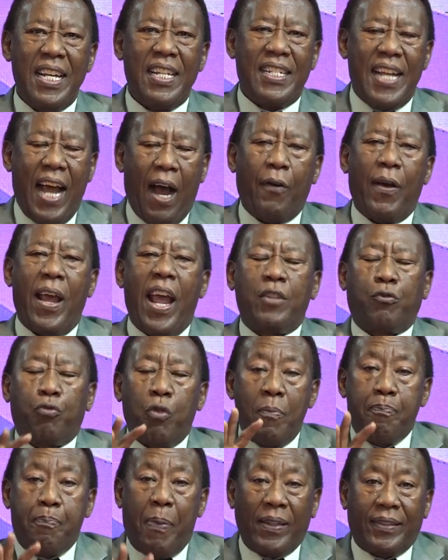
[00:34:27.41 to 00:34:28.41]
Now, as
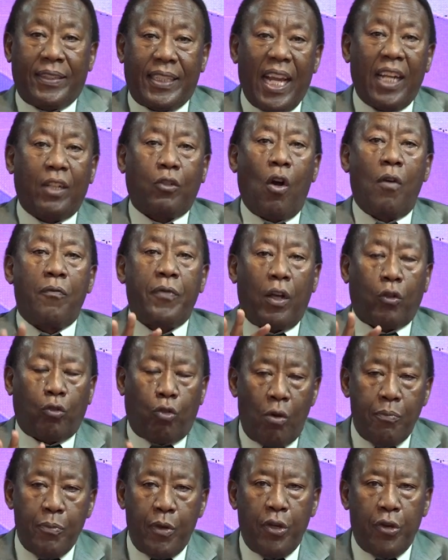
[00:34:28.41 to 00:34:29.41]
we partake of the
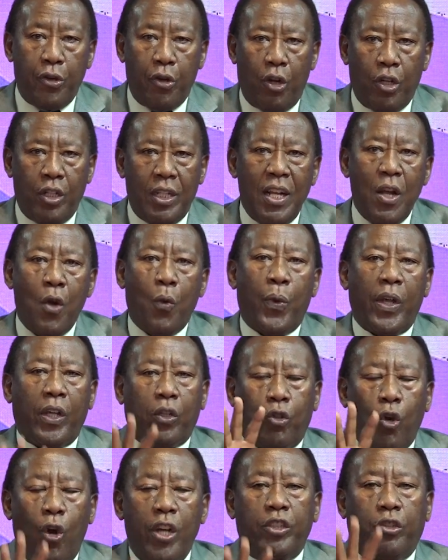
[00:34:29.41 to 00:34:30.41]
communion, we're
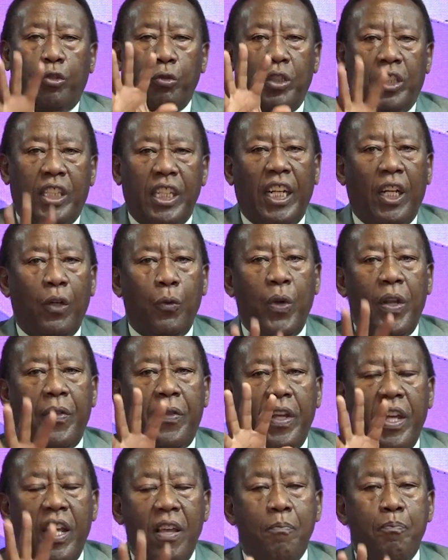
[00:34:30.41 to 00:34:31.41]
going to deal
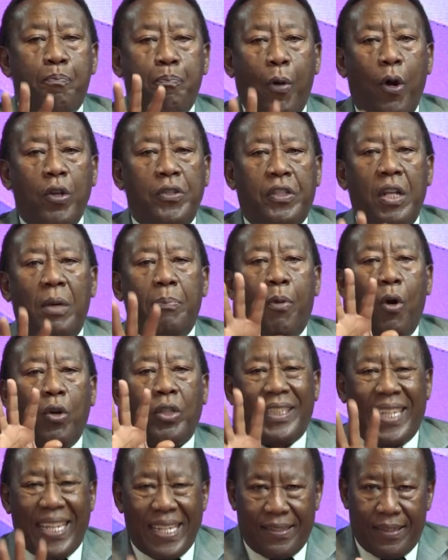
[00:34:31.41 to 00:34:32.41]
with impossible
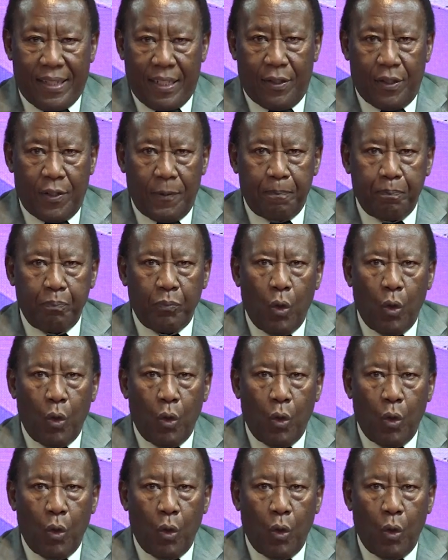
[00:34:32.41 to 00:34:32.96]
cases.